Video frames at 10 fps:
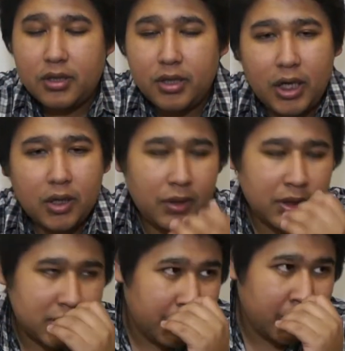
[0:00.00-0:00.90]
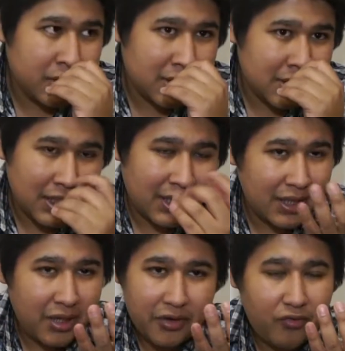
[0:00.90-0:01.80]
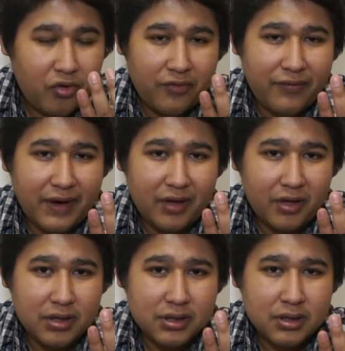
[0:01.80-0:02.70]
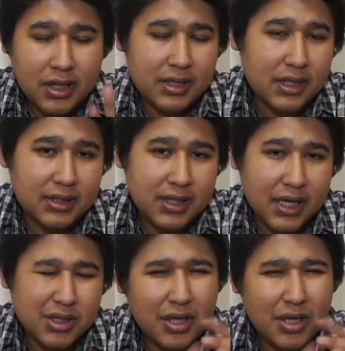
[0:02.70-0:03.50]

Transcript: not including shipping, which is like another $4 or $5, and then tax.